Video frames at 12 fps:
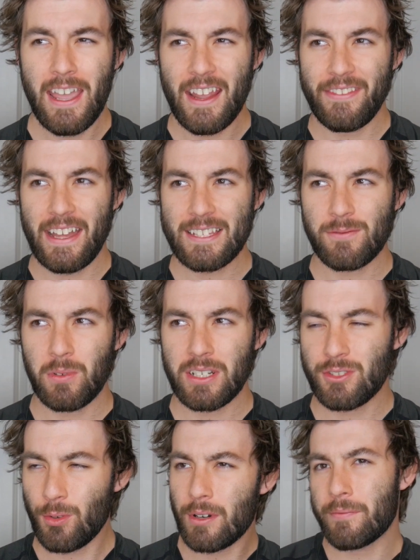and that's what
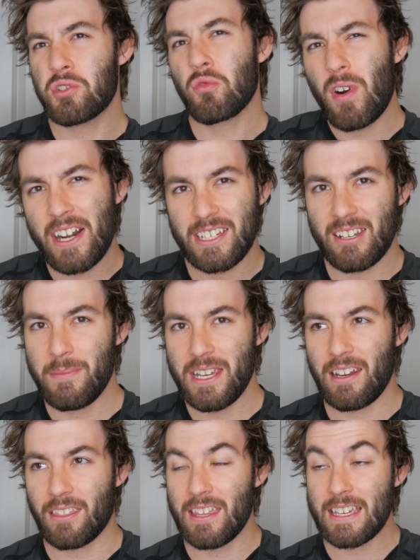sort of directed me
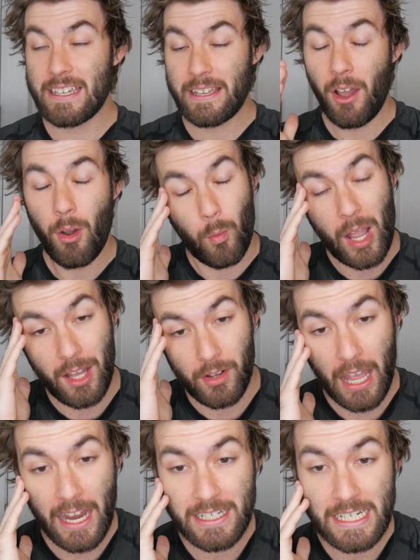into thinking, oh wow,
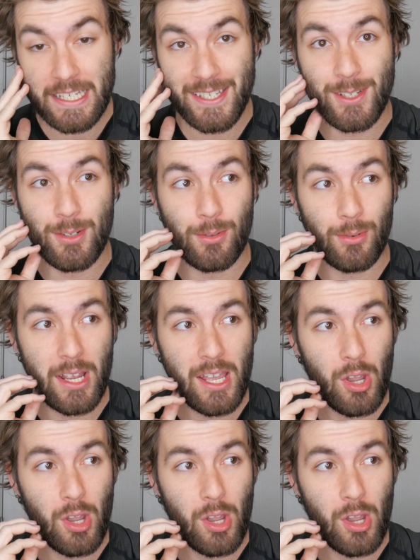I need to...